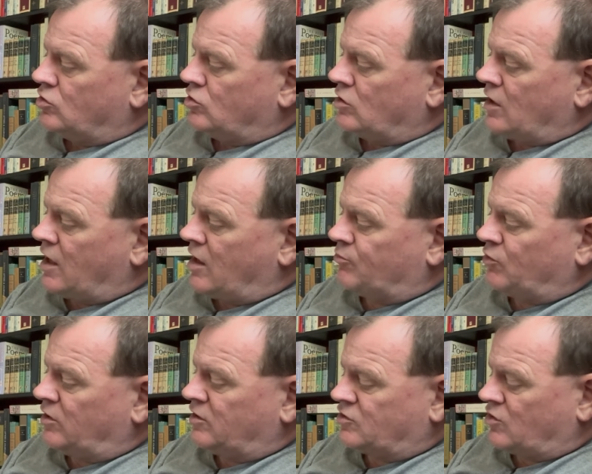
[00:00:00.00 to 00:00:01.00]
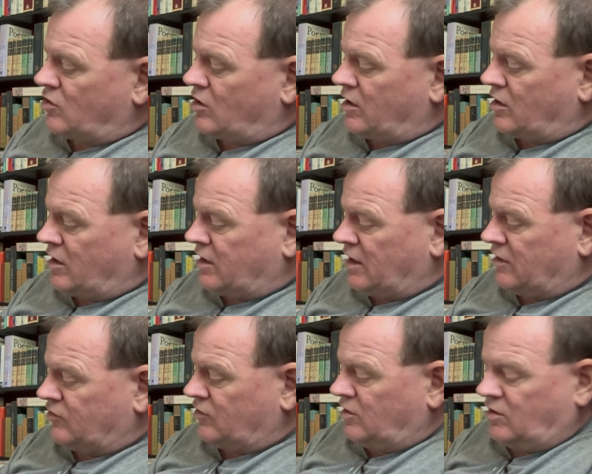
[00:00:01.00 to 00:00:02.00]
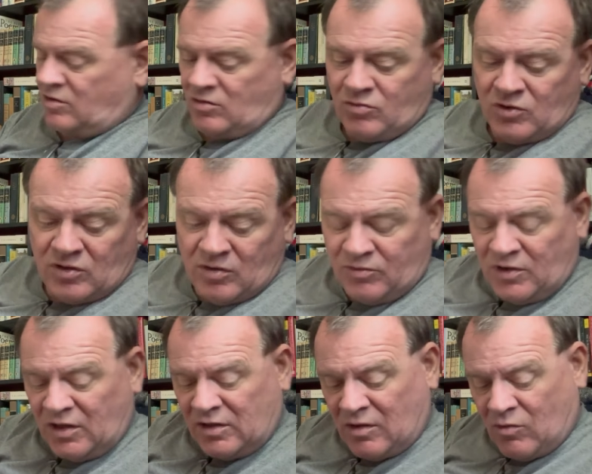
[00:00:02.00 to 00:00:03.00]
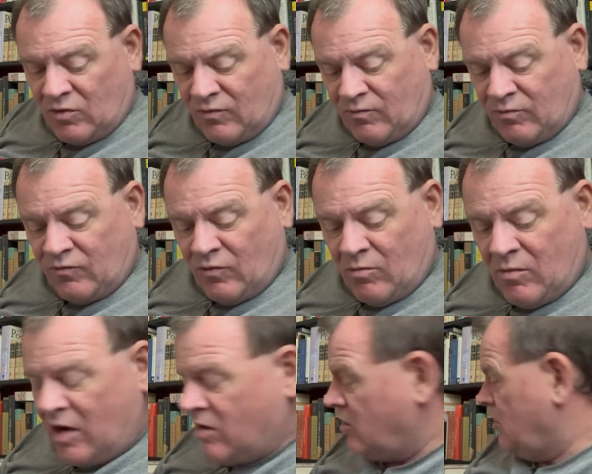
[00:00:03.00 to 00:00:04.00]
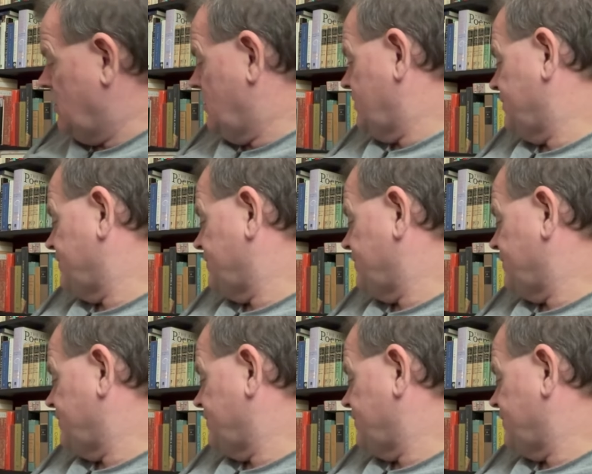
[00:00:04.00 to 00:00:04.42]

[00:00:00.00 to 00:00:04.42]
Yeah, I'm pretty sure. I can't see here, but I think they were from Maryland.